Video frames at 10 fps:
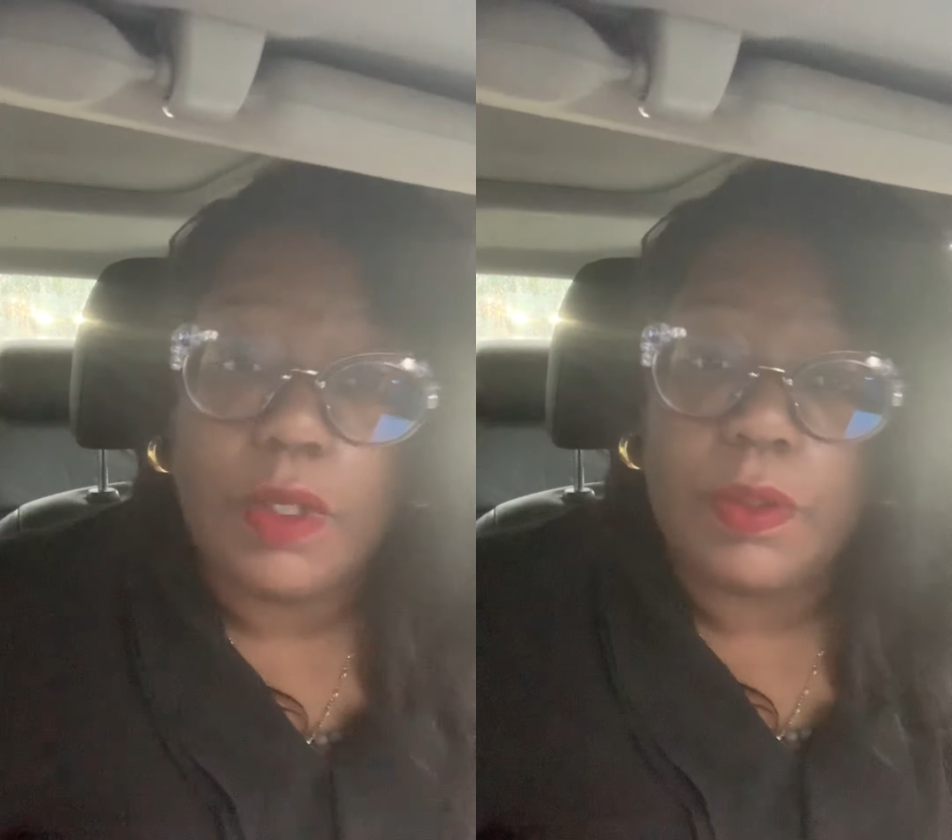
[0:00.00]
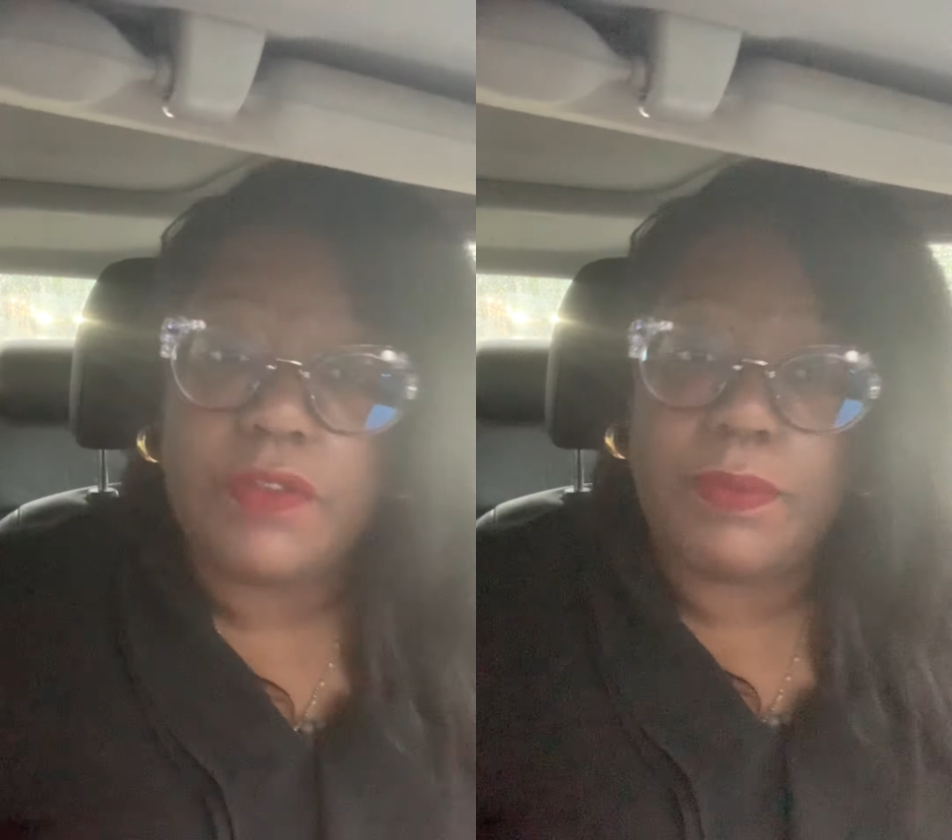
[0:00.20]

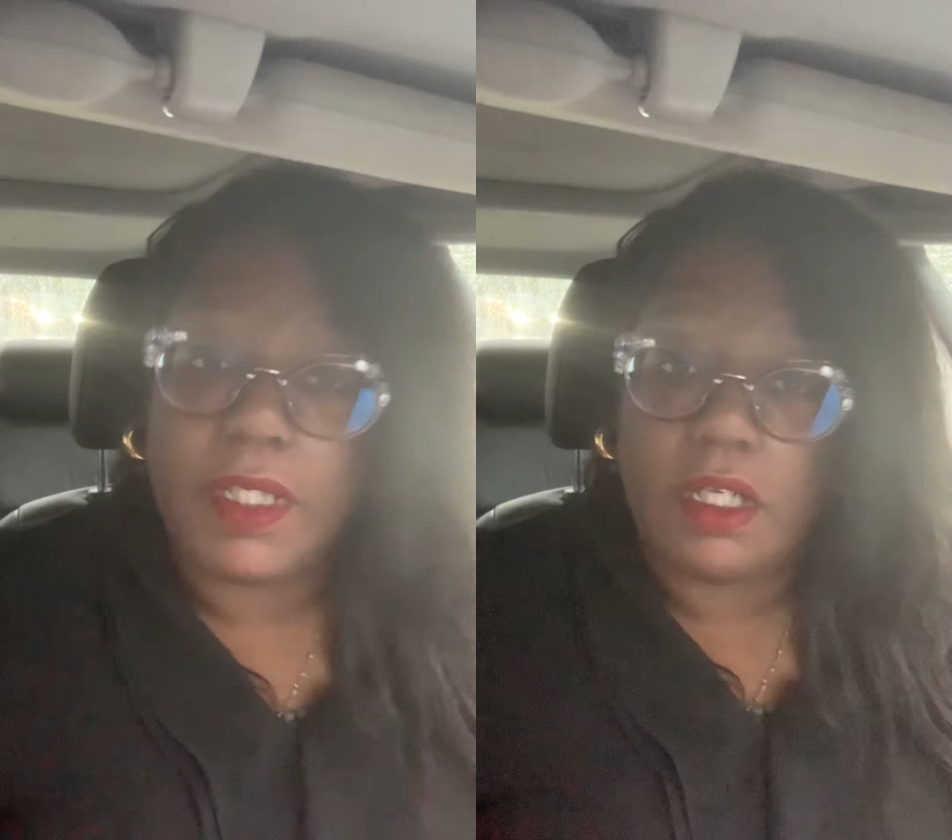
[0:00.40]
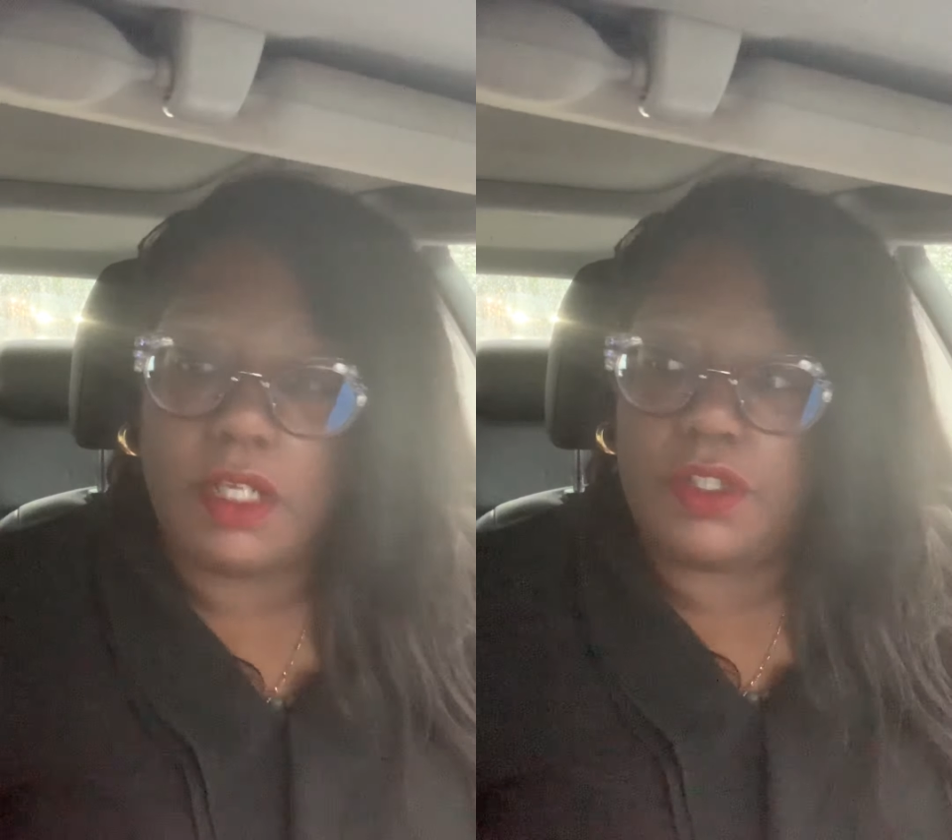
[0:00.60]
we've
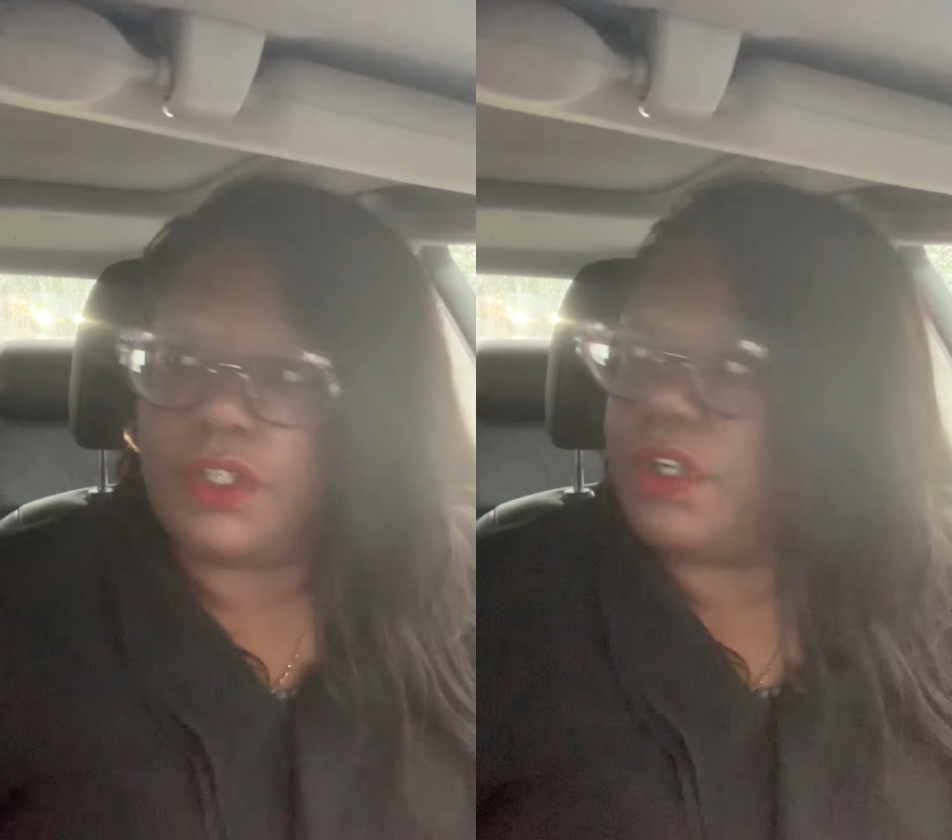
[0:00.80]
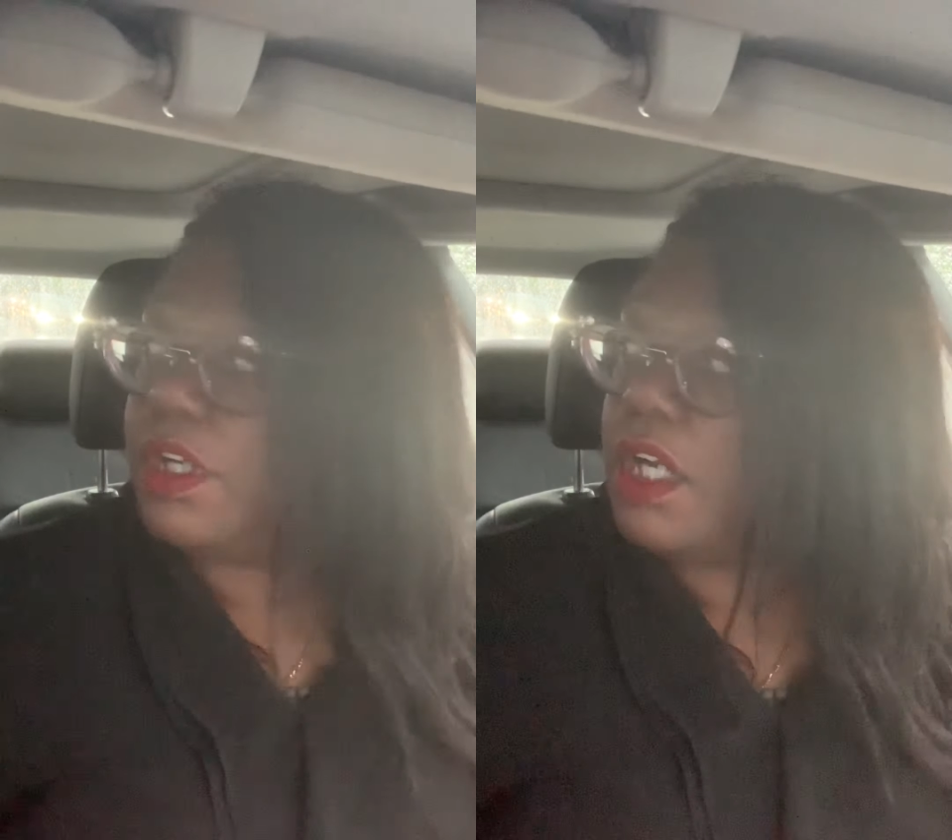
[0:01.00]
been
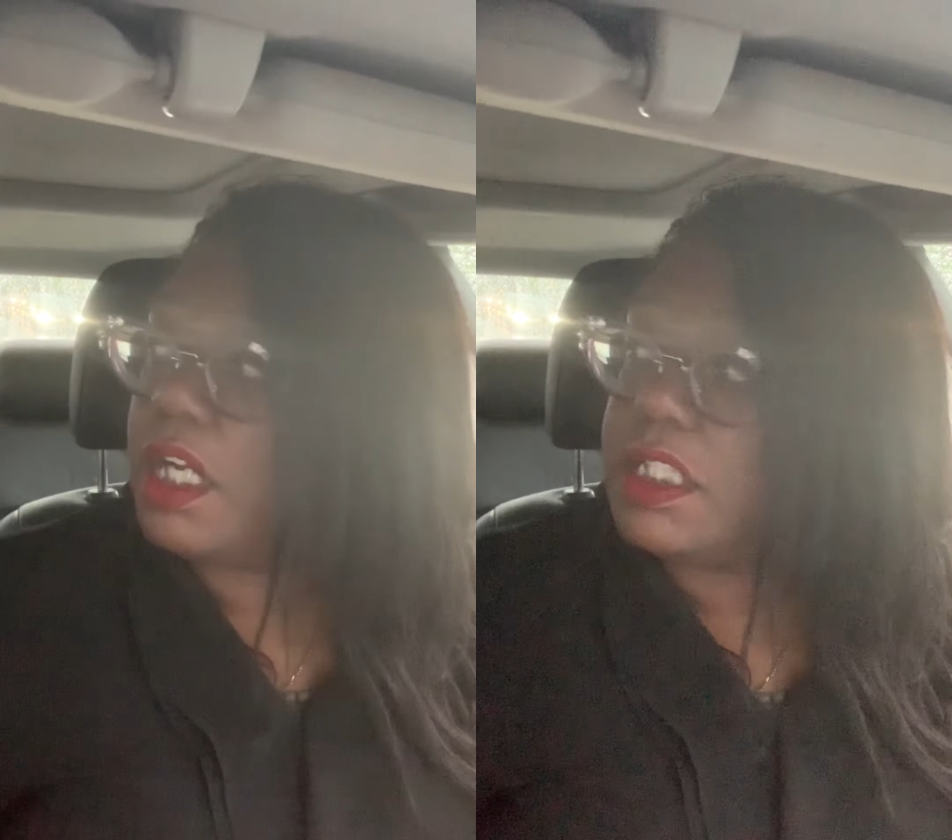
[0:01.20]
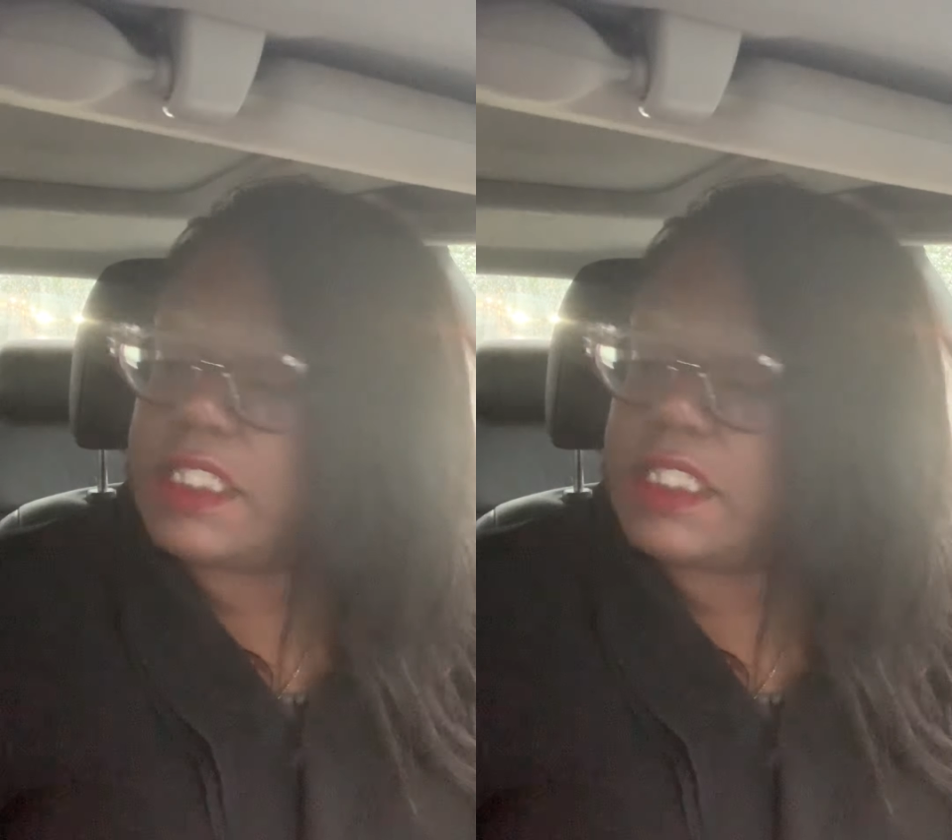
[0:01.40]
under a